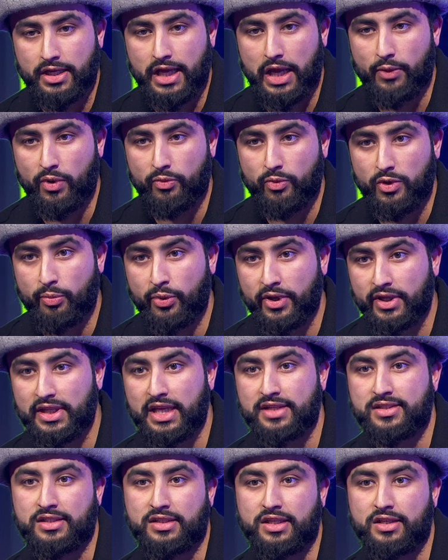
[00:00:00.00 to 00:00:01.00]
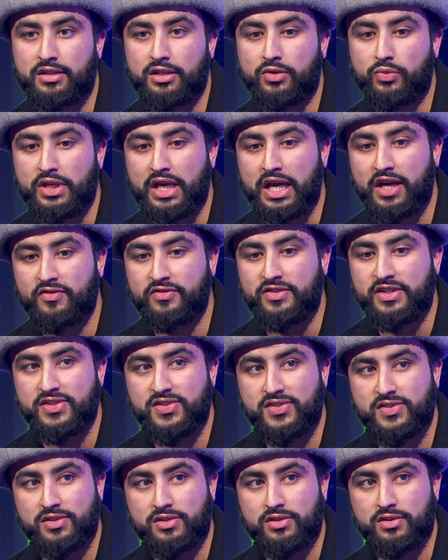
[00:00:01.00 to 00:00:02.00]
and when we bring that together, we have
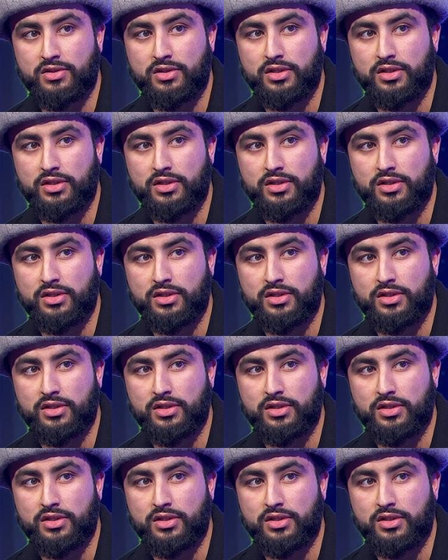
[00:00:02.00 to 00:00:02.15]
this